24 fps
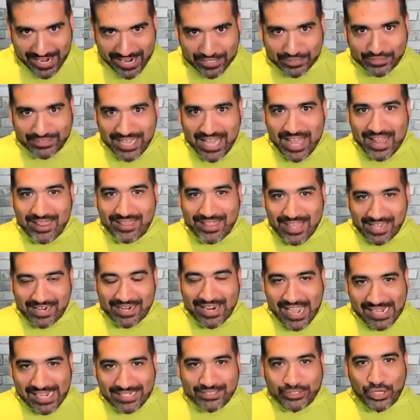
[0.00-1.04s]
Because that
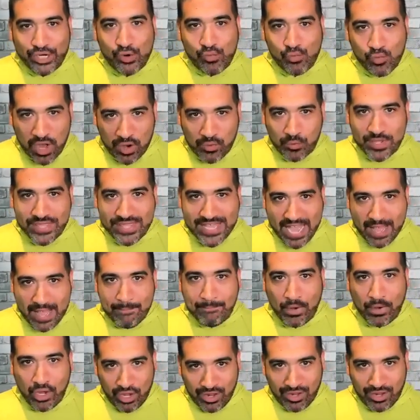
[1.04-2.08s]
guy's going to run with
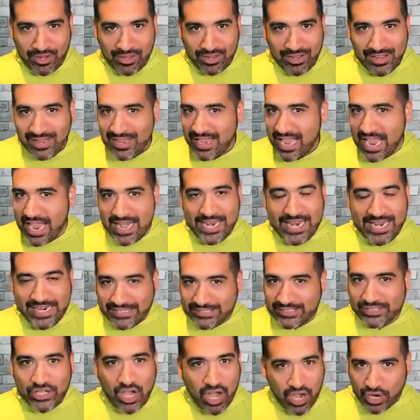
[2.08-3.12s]
that ball, and
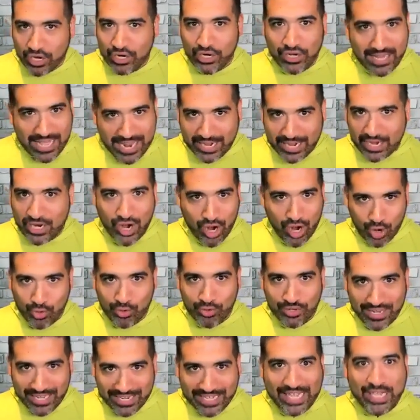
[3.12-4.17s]
he's not going to let it
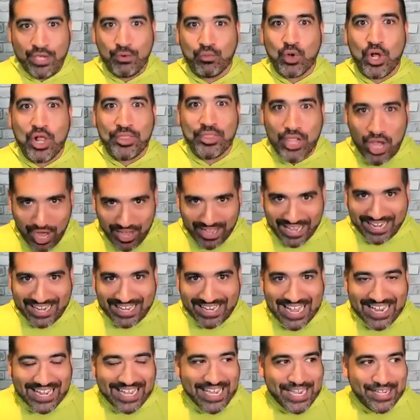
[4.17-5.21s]
go. Like, he will not.
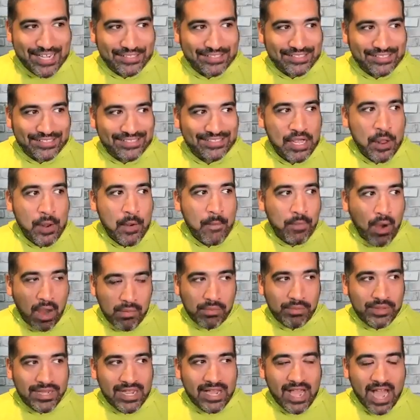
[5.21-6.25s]
Like, he is
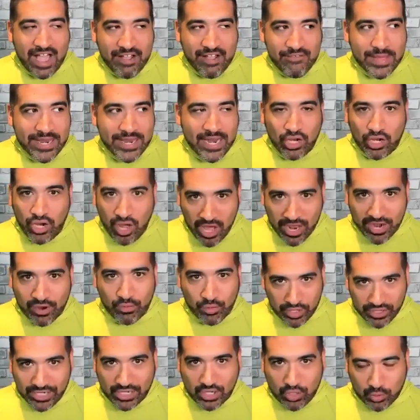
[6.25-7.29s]
probably, I've met a lot of
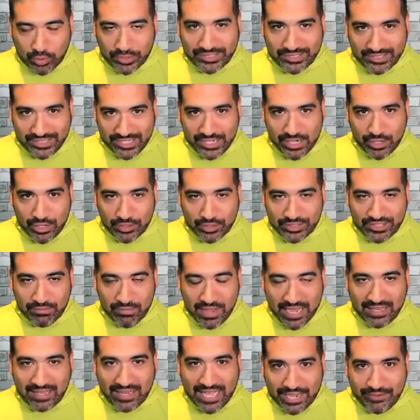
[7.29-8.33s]
really cool CEOs in
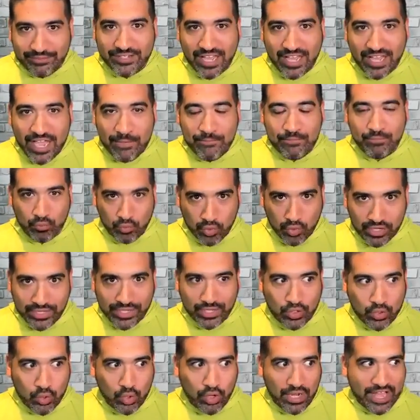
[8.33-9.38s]
my lifetime. Really
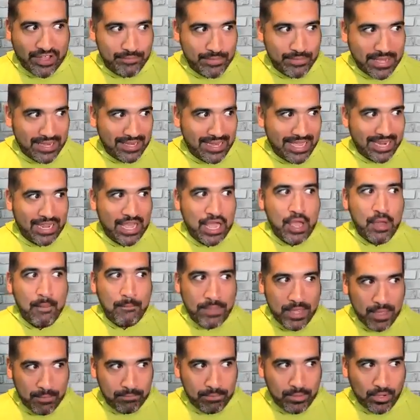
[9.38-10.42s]
cool. I've met like
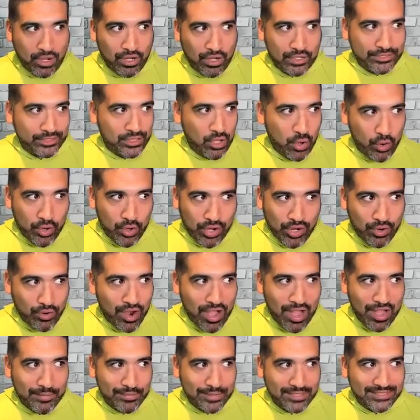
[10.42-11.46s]
Pitbull, Tony
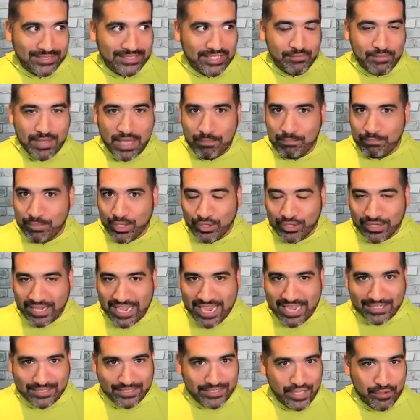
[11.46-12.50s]
Robbins. I've met Bill
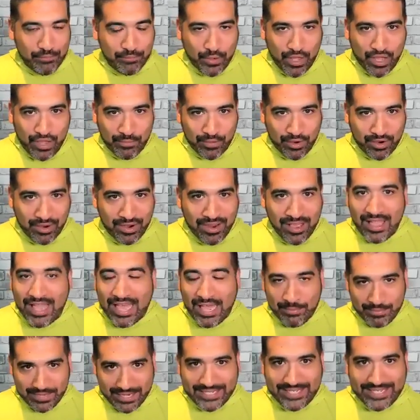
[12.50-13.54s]
Gates, Steve Ballmer.
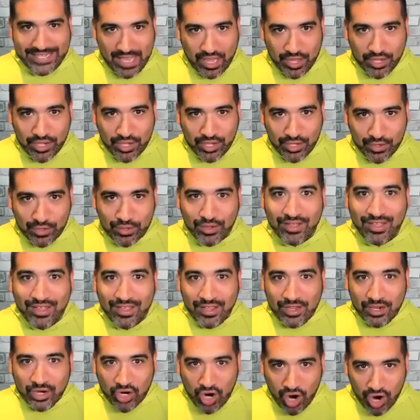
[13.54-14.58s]
I'm going to tell you,
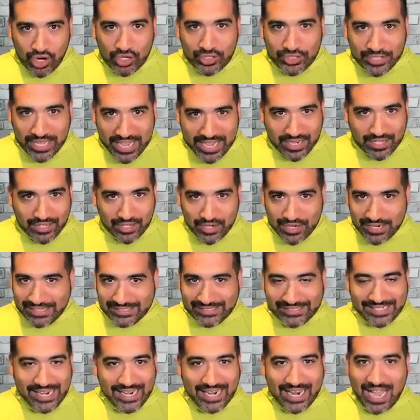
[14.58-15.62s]
Carl Deichler
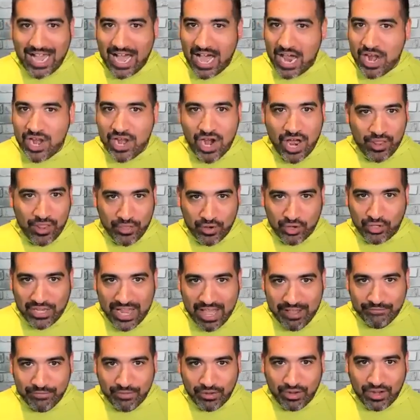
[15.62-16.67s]
is like another
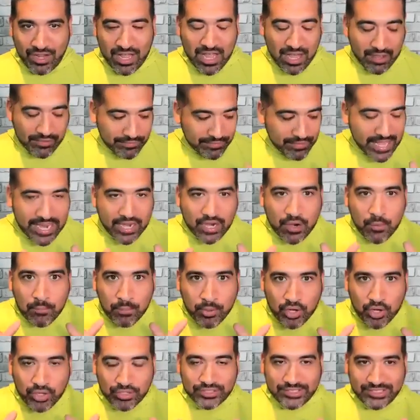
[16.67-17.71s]
level of like
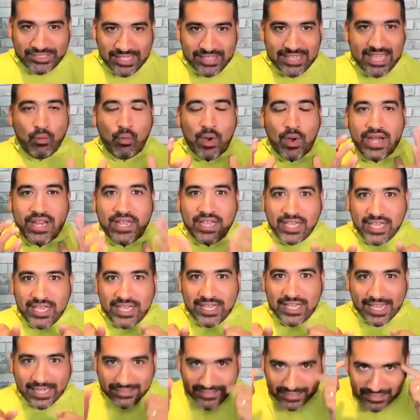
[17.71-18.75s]
person that when
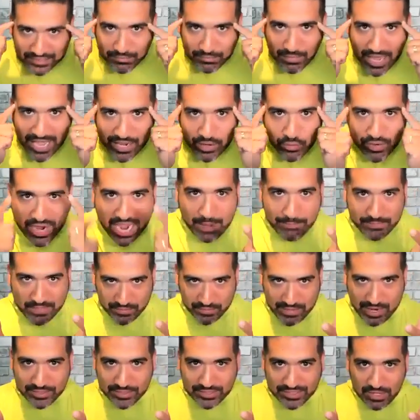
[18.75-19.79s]
he gets his mind wrapped
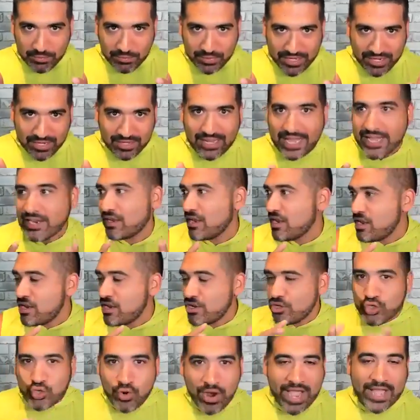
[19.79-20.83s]
around something like
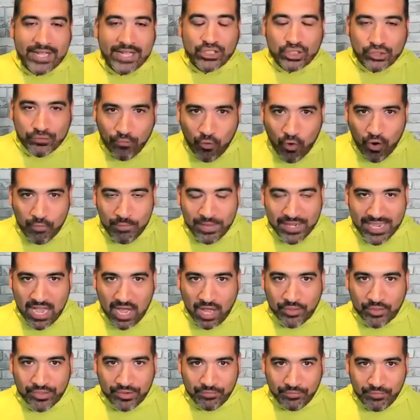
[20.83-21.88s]
transforming
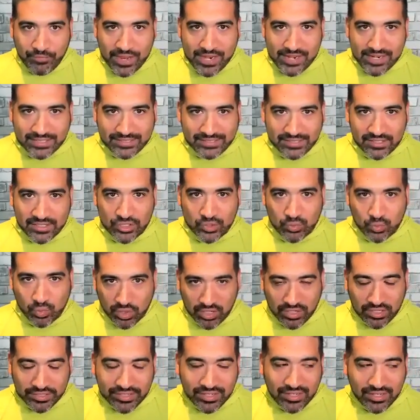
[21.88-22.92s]
health and fitness in this
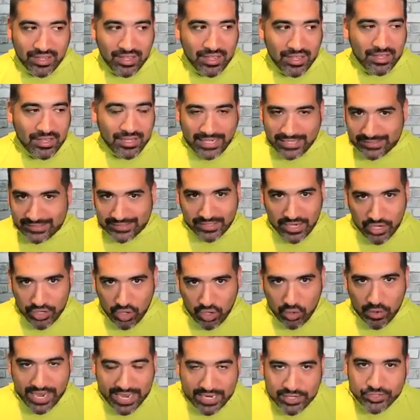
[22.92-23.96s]
world, he's going to
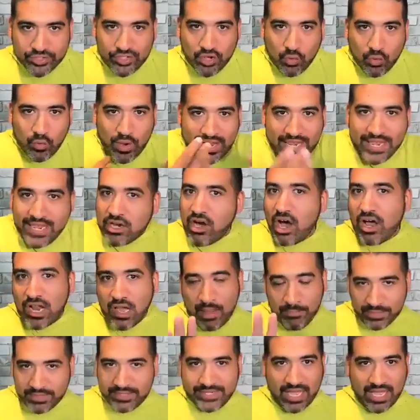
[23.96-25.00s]
do it. And so when he got,
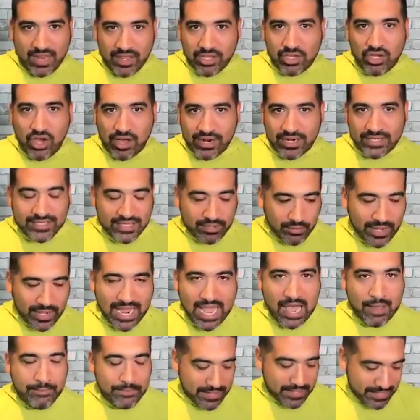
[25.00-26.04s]
I'm telling you honestly, what
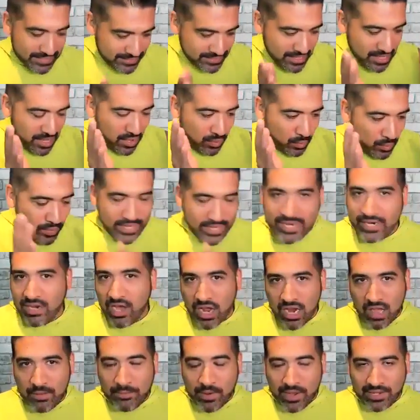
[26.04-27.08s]
happened is when he
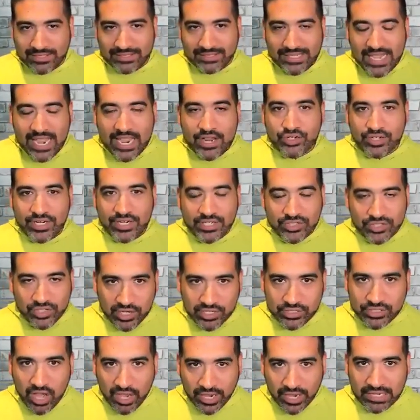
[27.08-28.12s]
got up on stage and he
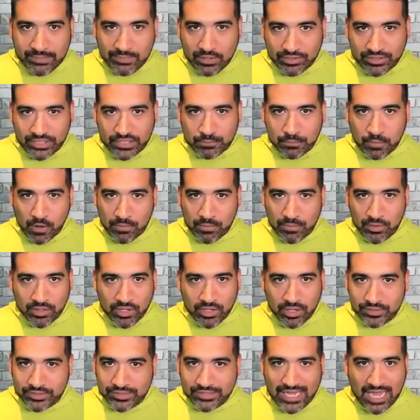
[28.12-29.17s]
started talking about these promo
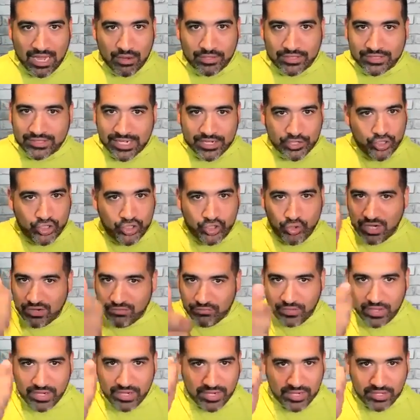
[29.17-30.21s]
codes, I was like
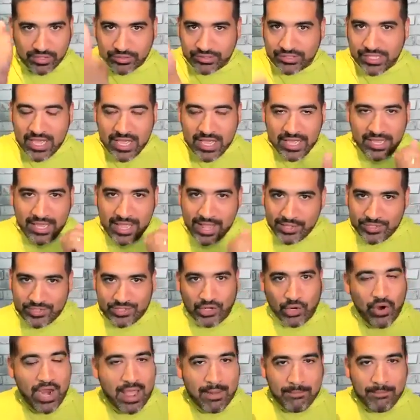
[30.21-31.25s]
shooting videos,
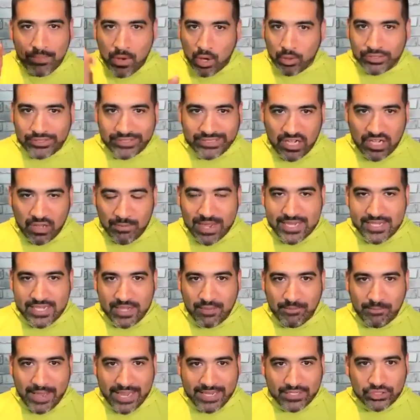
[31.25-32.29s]
Instagram, posting on my
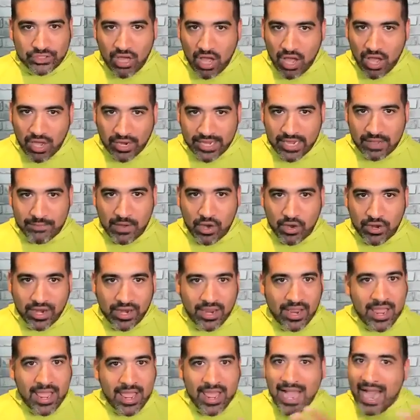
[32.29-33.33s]
team page, talking about
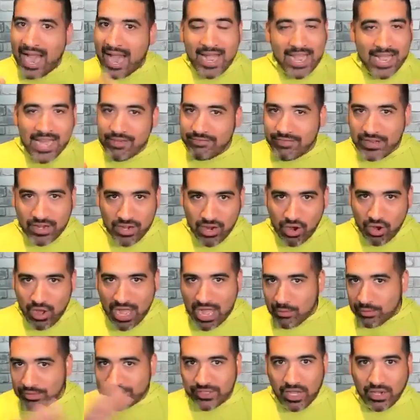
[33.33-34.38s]
it. I didn't even know
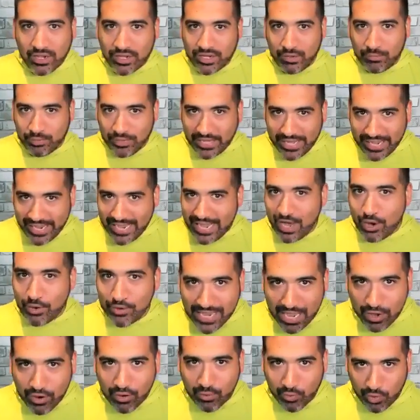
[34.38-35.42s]
how it was all going to play out
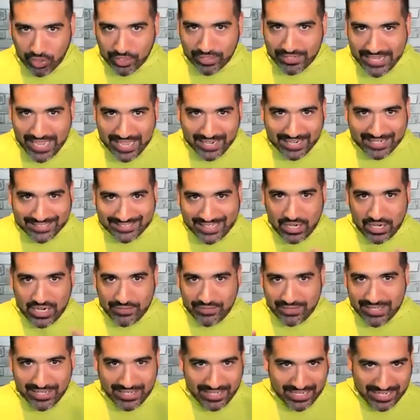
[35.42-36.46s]
and how it worked yet, because I don't
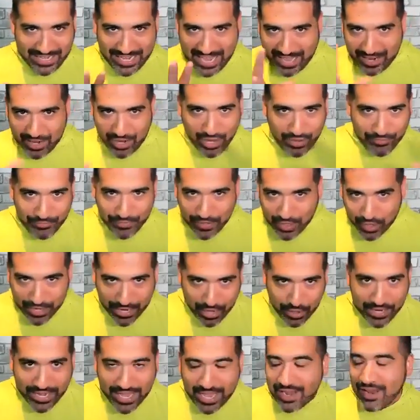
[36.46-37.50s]
even think he had it all figured
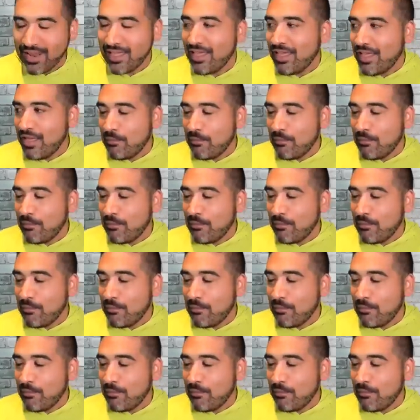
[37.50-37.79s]
out yet.